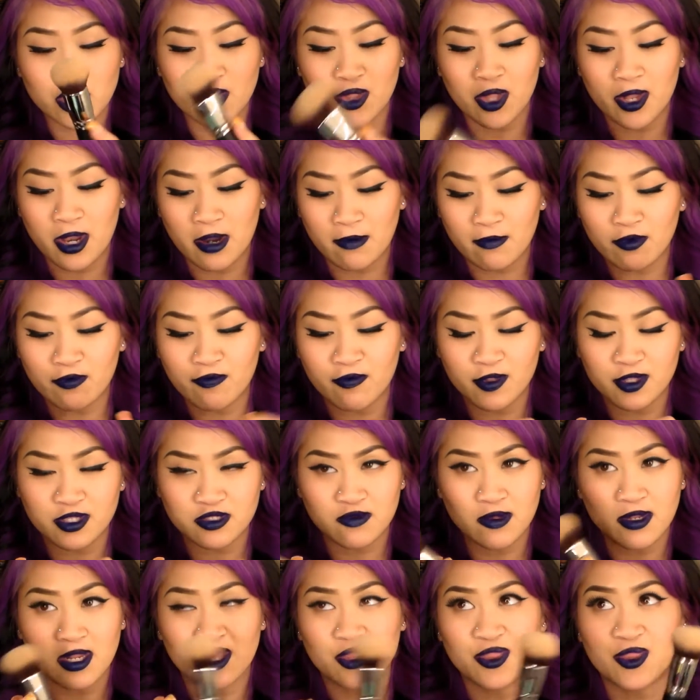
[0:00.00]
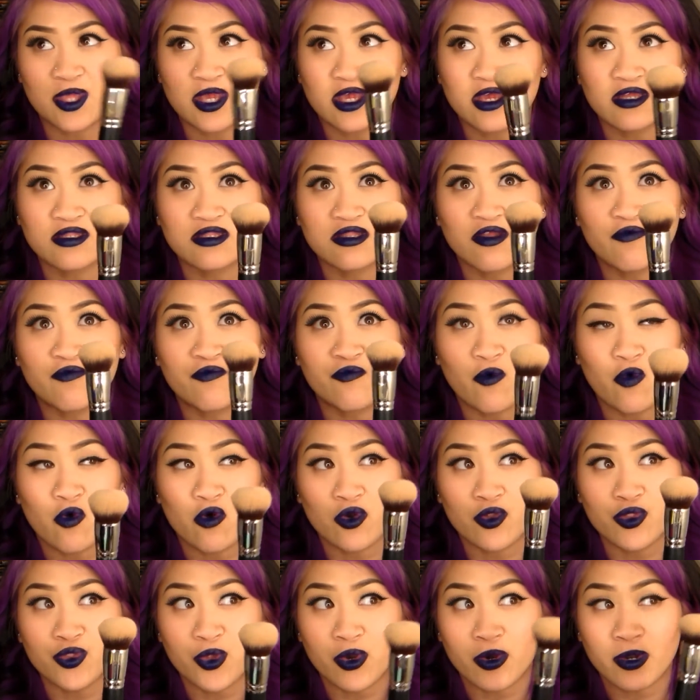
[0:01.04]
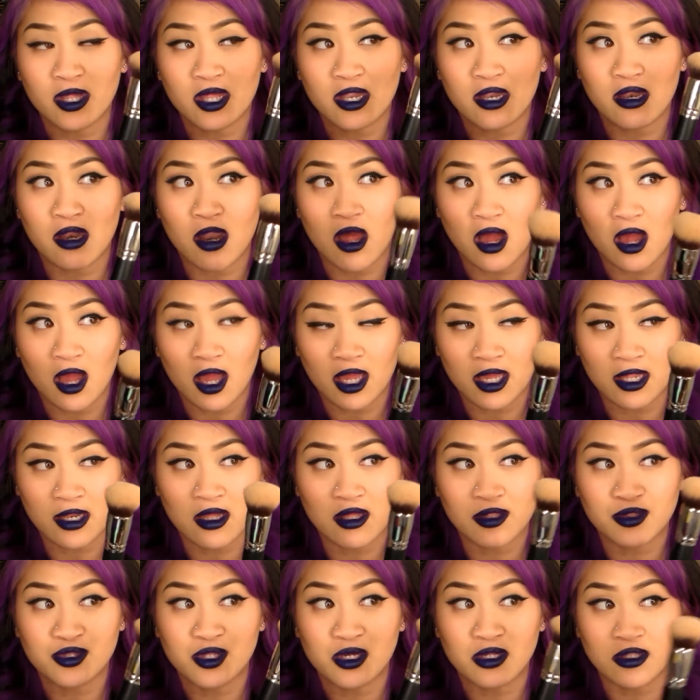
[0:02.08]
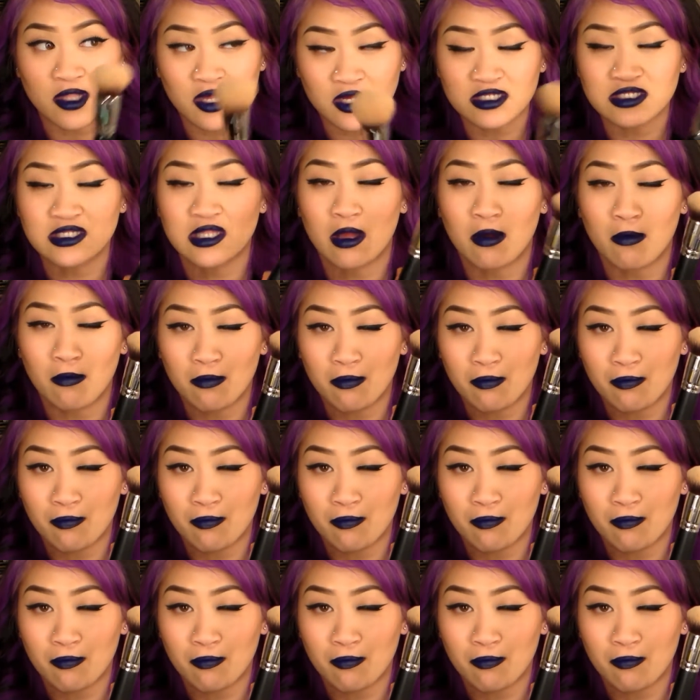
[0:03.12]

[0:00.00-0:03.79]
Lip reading: The number for this one, I think, is a C439 Deluxe